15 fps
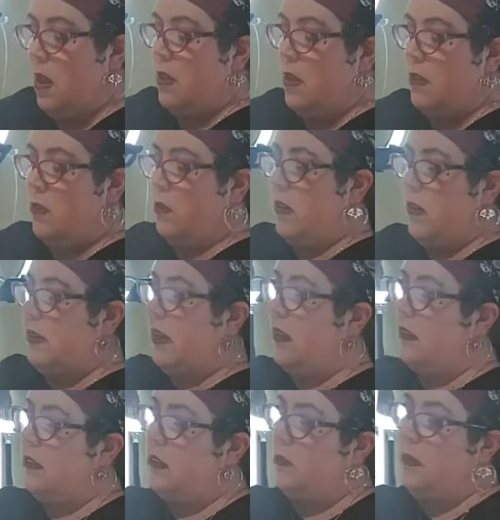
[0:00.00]
Then you want to take a
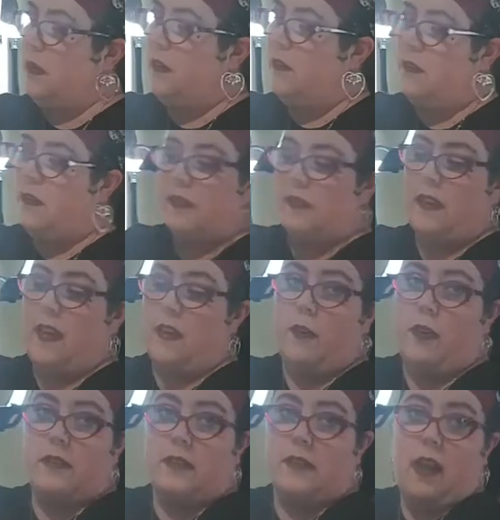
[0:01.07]
little bit of
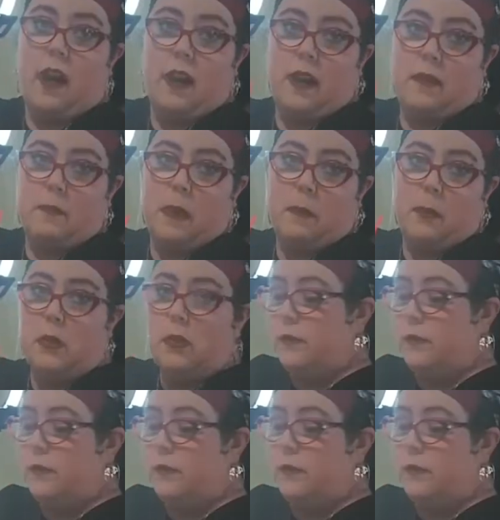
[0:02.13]
Zatarain's cayenne pepper.